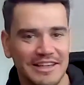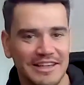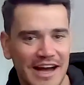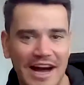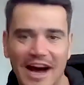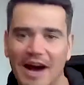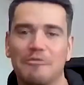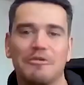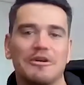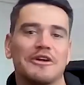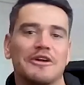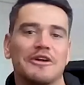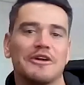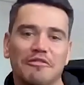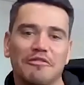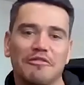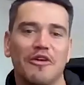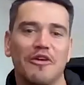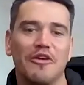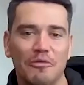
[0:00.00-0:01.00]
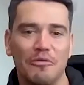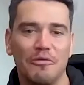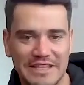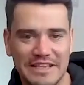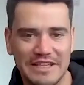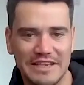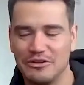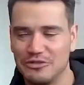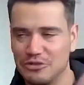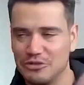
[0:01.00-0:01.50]
I will go for
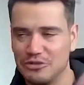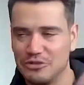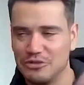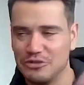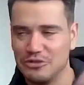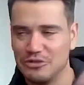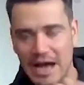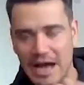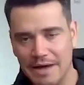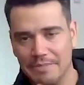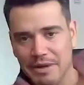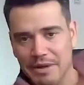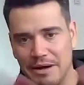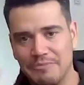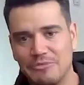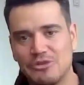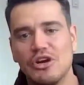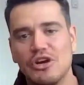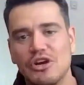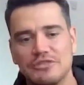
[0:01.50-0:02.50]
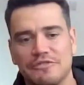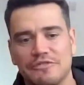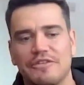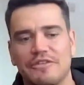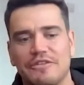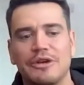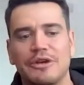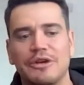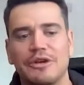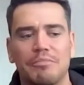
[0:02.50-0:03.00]
whatever. So I'm, I'm sure it's a
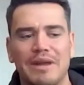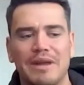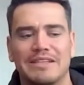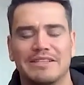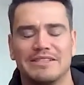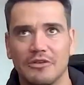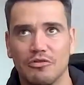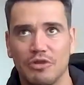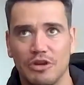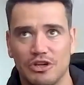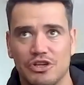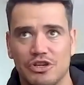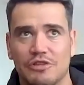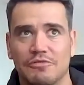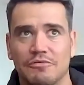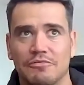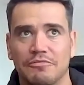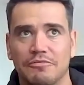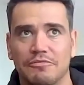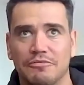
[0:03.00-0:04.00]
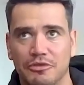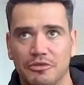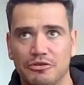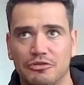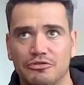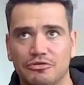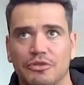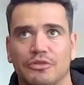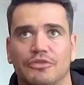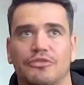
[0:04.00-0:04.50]
very complex question for you
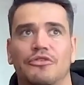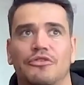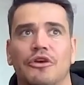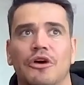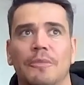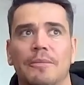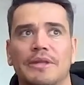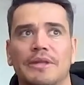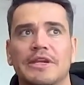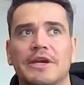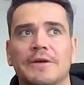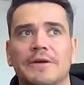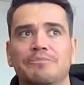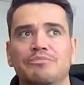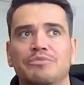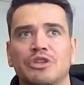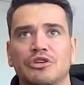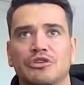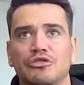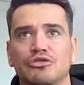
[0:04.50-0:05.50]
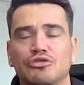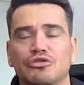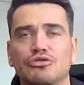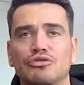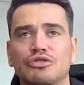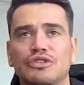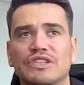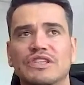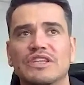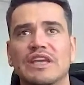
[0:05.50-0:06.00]
to answer, but do
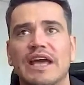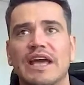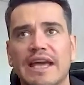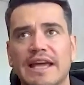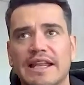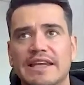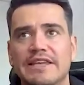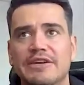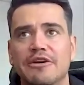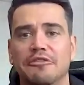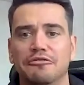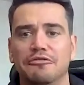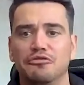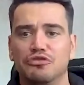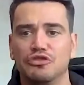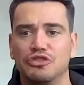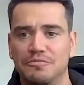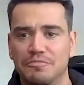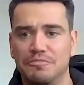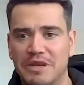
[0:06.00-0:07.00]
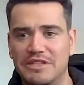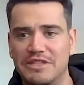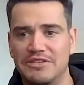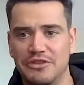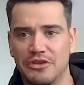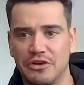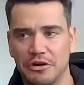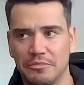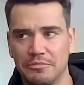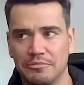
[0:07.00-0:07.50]
you see any of those
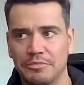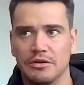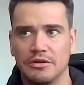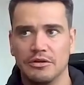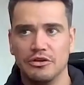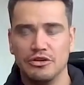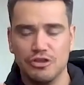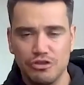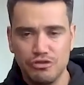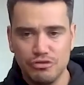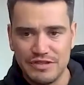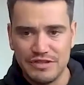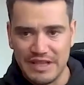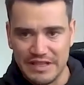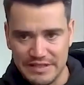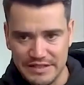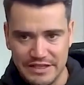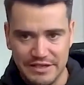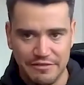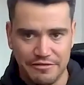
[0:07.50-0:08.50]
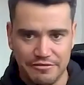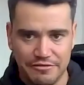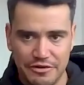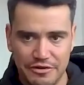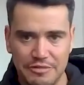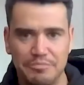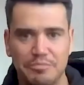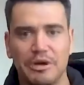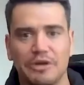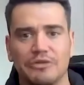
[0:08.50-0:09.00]
medium use a
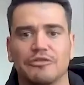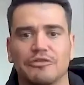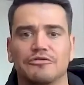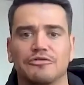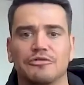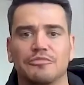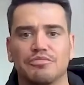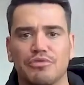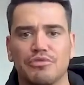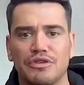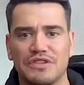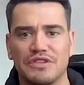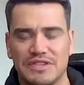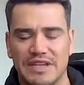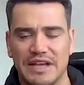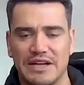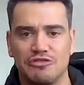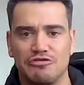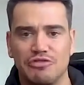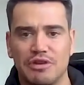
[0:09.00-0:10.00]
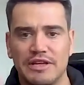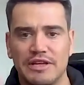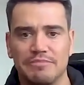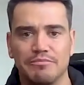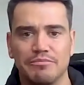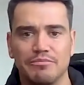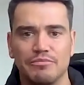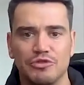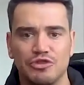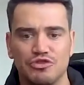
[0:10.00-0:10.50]
different part of the process actually
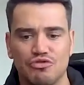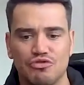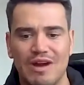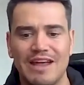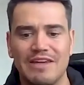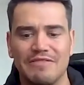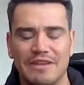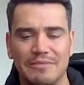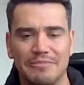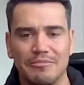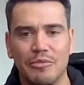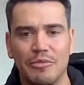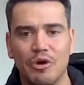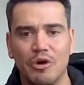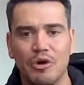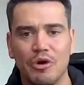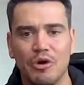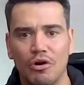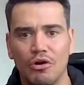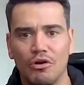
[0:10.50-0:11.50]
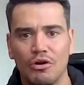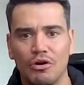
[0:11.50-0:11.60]
driving more